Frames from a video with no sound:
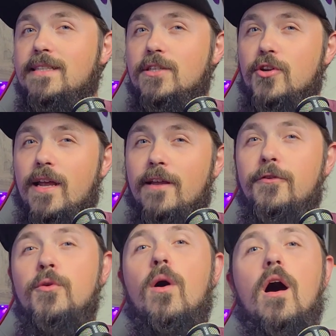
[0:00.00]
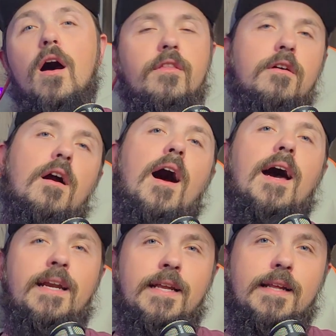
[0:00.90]
I tried a few other
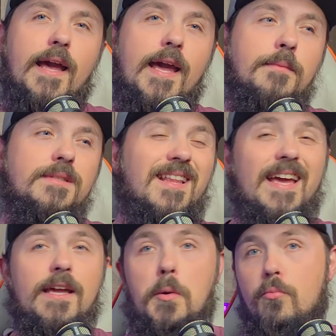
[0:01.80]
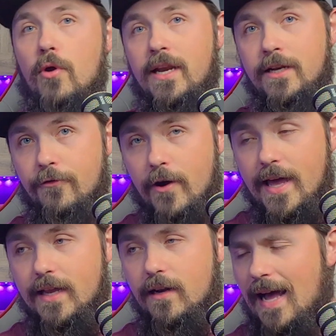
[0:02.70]
odd and end games like Bread and Fred.